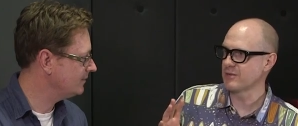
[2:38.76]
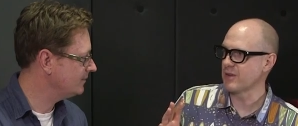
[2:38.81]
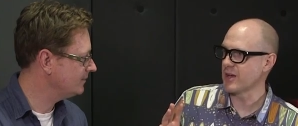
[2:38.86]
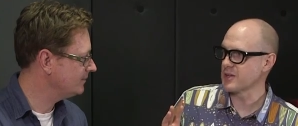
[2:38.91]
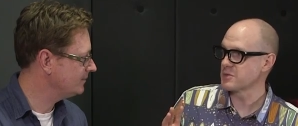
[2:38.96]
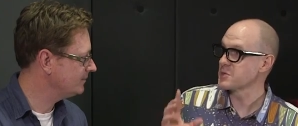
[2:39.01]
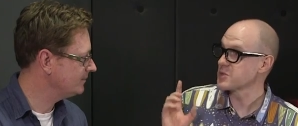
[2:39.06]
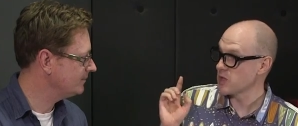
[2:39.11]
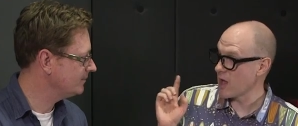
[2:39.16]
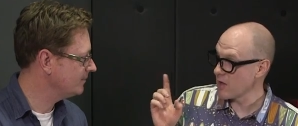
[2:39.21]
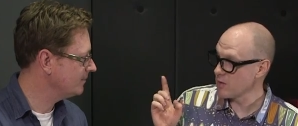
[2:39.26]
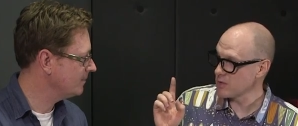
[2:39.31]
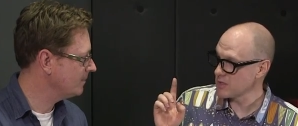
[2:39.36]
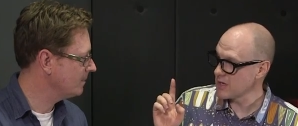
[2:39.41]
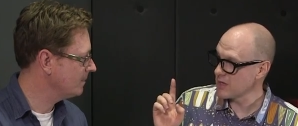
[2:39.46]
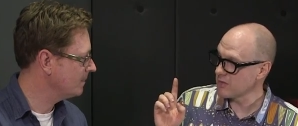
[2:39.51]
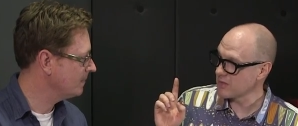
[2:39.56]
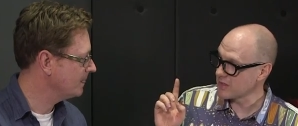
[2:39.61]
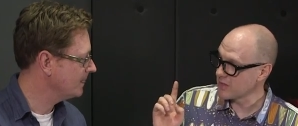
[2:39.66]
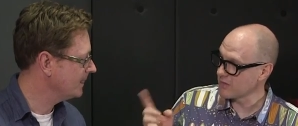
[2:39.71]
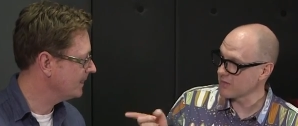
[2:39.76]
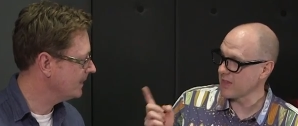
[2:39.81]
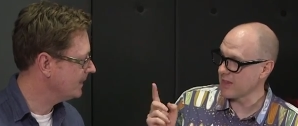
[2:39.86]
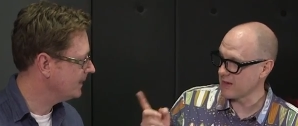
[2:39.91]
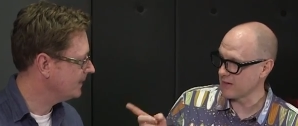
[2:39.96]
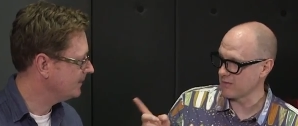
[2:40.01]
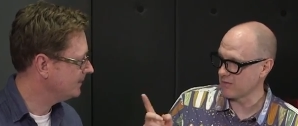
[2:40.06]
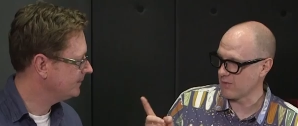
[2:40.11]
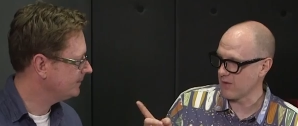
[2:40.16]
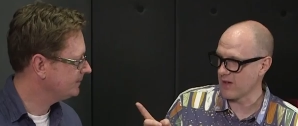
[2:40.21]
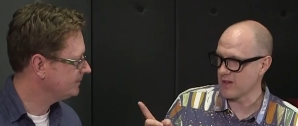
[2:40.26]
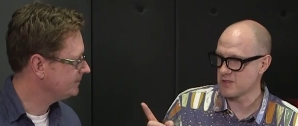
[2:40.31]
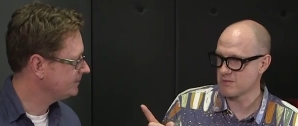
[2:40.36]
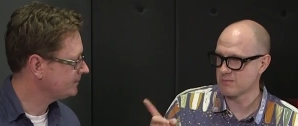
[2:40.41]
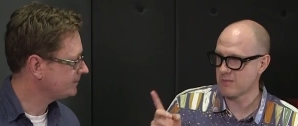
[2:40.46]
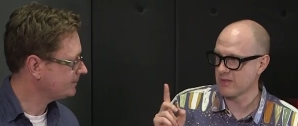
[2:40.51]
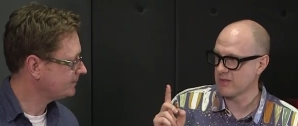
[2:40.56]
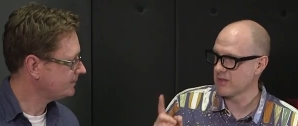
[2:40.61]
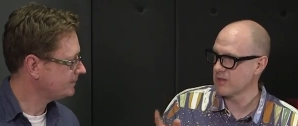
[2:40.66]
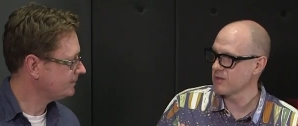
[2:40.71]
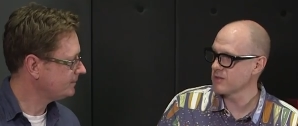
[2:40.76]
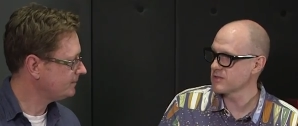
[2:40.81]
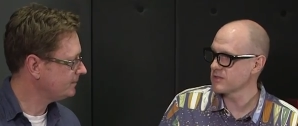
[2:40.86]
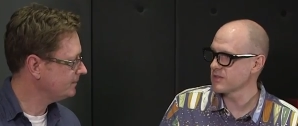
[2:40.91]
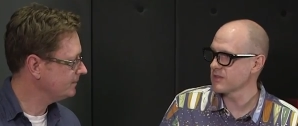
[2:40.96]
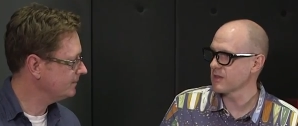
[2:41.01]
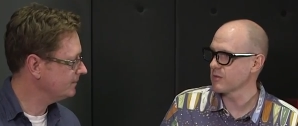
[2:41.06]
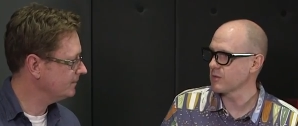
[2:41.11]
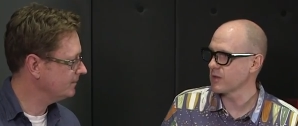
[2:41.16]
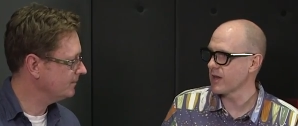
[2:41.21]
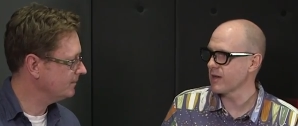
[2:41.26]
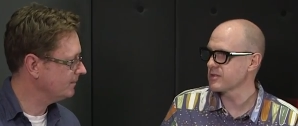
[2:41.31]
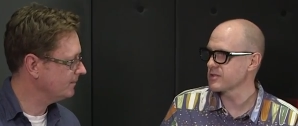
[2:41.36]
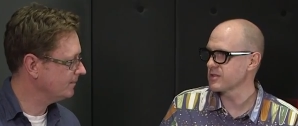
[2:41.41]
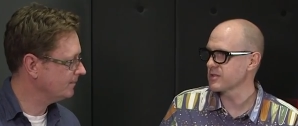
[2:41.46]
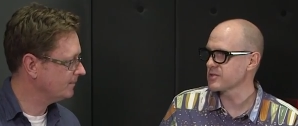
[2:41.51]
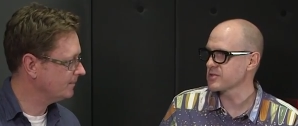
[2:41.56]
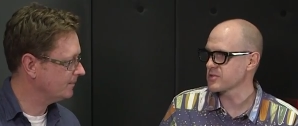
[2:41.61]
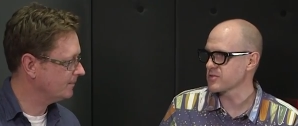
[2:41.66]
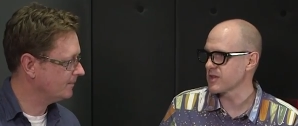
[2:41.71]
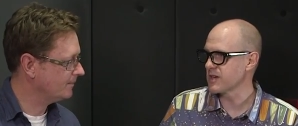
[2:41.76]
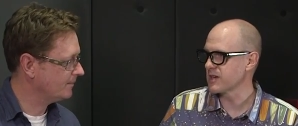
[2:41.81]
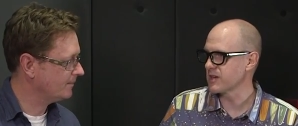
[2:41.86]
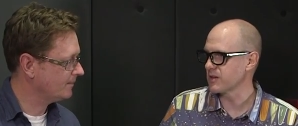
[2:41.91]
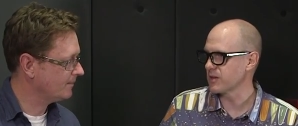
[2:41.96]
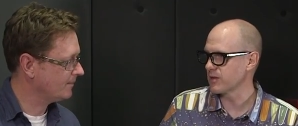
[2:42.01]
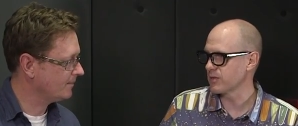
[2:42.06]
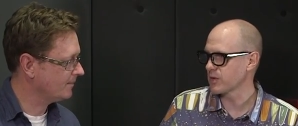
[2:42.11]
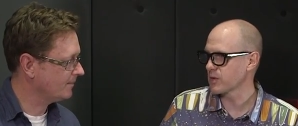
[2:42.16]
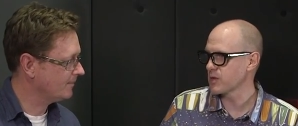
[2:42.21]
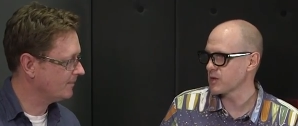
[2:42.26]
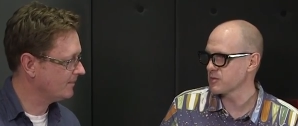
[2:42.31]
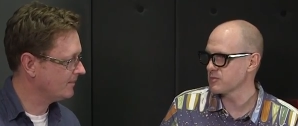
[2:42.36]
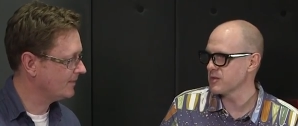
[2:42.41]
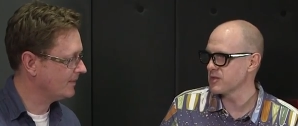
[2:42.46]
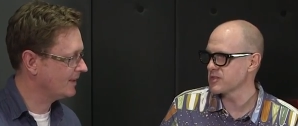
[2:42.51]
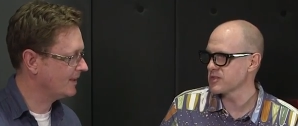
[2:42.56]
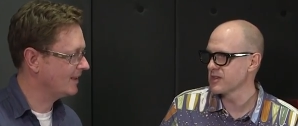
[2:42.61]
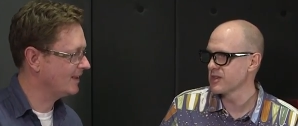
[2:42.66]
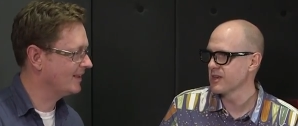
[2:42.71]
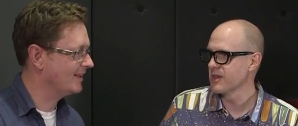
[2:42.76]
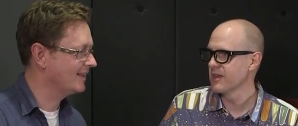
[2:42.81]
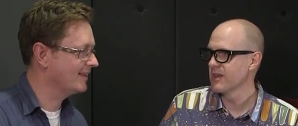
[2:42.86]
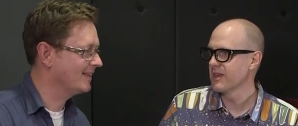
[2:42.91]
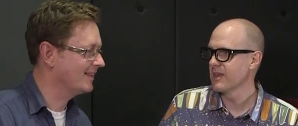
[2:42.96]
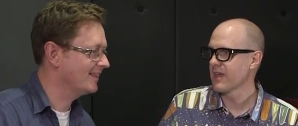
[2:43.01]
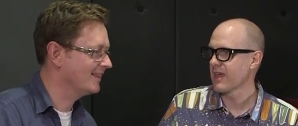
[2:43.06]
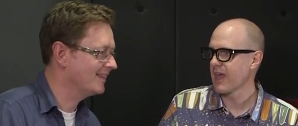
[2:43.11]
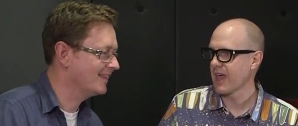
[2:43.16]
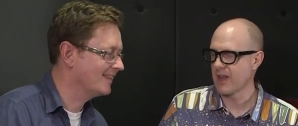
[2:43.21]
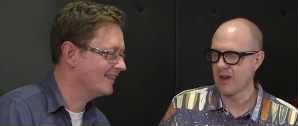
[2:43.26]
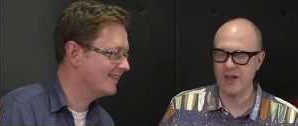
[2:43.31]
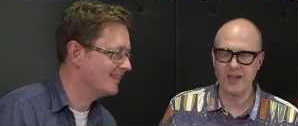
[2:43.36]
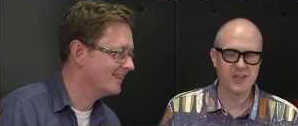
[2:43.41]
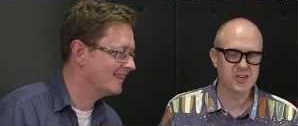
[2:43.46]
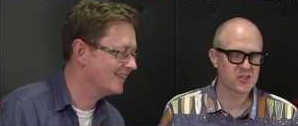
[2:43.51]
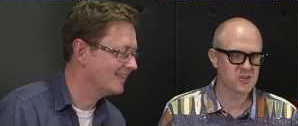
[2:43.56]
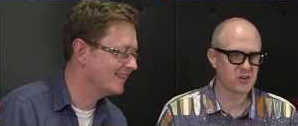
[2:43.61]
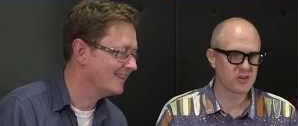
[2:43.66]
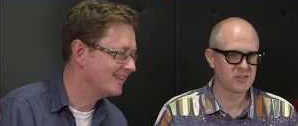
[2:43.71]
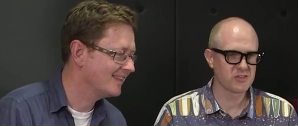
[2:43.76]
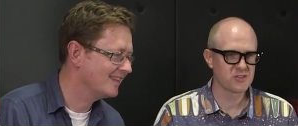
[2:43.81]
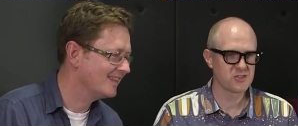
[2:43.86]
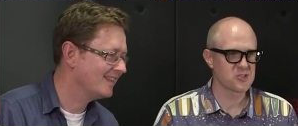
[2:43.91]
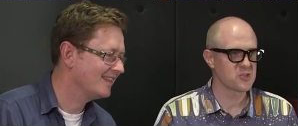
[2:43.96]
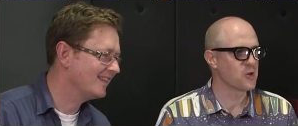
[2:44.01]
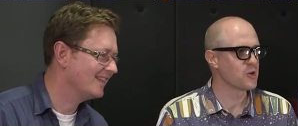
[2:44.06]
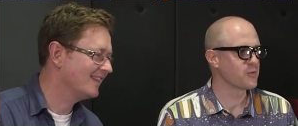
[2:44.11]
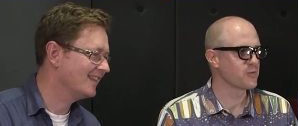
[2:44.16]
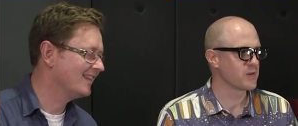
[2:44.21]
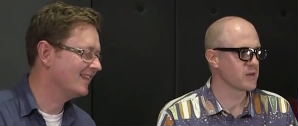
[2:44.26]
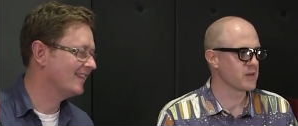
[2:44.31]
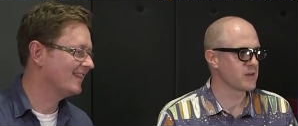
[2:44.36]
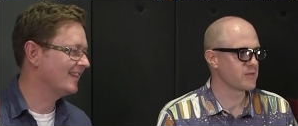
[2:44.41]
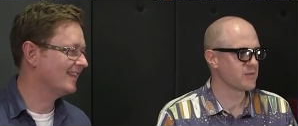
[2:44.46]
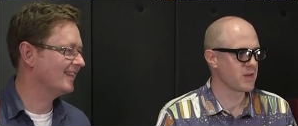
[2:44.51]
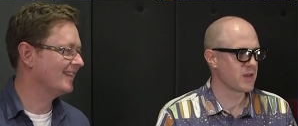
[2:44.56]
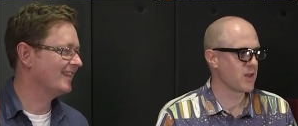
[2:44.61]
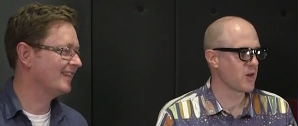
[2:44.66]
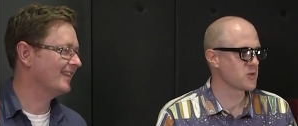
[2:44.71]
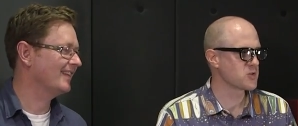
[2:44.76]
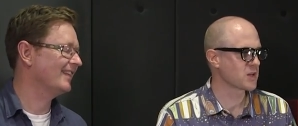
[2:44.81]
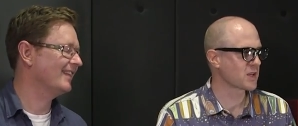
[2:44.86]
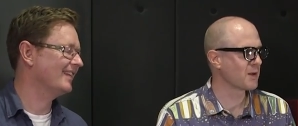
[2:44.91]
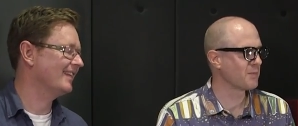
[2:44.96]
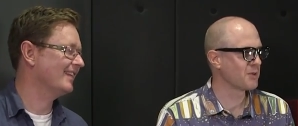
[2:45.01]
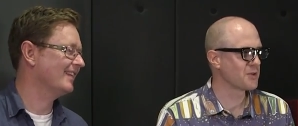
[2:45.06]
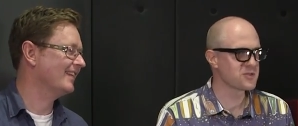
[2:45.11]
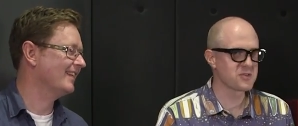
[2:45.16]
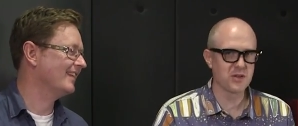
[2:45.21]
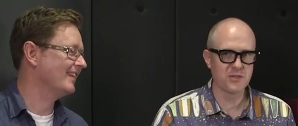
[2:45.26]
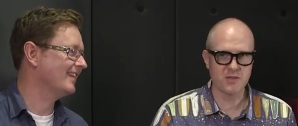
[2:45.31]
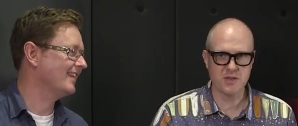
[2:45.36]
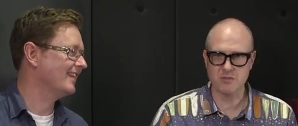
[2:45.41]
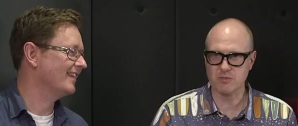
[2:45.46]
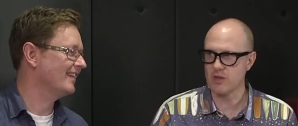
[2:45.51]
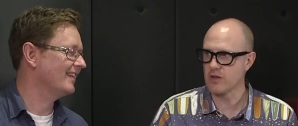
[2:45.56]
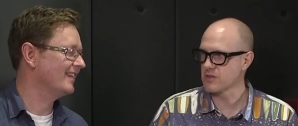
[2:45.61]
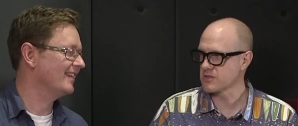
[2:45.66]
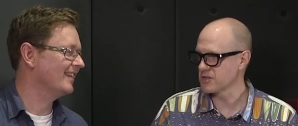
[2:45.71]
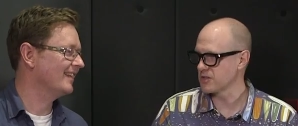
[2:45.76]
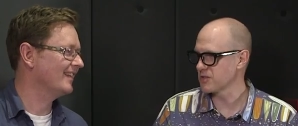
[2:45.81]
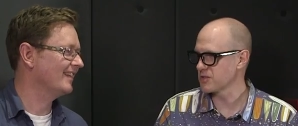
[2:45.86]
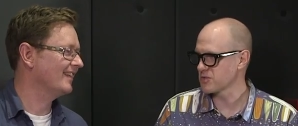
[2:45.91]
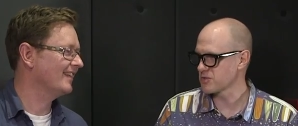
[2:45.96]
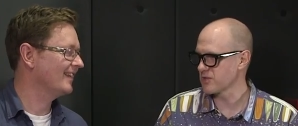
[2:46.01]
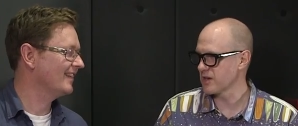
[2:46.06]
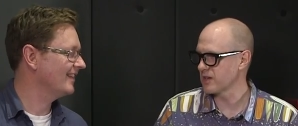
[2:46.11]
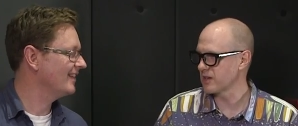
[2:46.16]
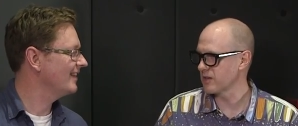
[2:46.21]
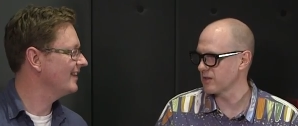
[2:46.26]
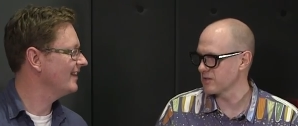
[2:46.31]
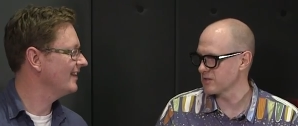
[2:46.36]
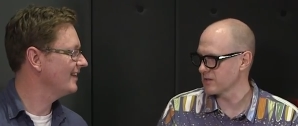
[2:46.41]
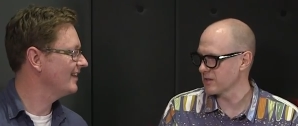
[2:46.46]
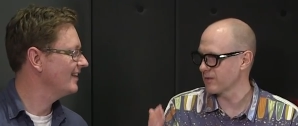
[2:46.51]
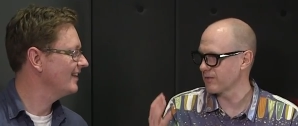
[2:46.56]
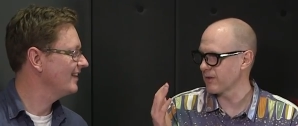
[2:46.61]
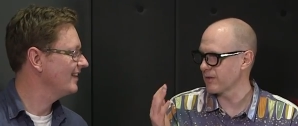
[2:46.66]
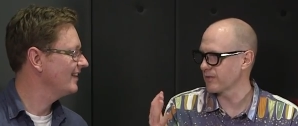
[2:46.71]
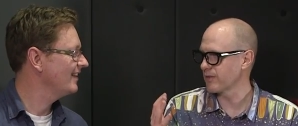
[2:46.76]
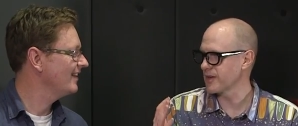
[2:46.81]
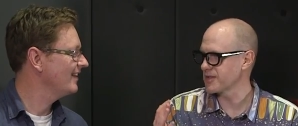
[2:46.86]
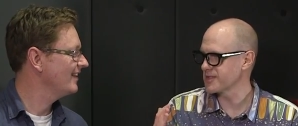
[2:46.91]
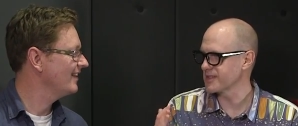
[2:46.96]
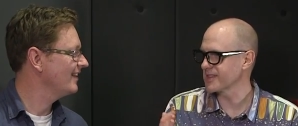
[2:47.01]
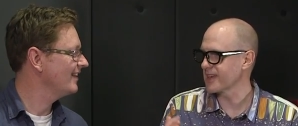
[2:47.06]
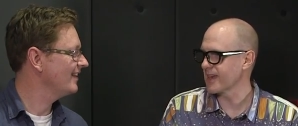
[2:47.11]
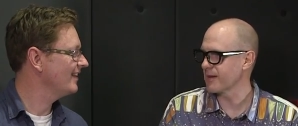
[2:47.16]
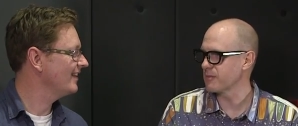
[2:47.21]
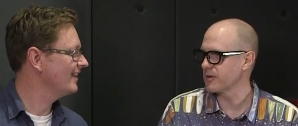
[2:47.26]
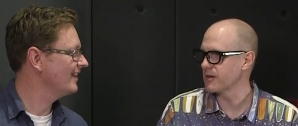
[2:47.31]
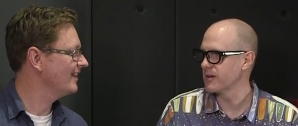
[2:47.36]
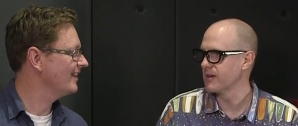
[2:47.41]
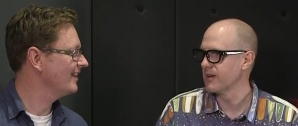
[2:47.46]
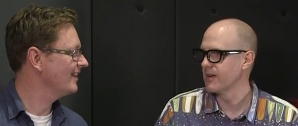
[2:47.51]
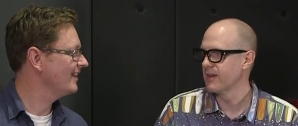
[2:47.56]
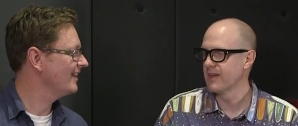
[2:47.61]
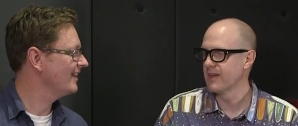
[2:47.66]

Speaker 1: advice because I would never give that advice. But here's the thing when I was in Australia over Christmas and I shot selfie videos, a couple of selfie blogs in Australia using the front facing camera,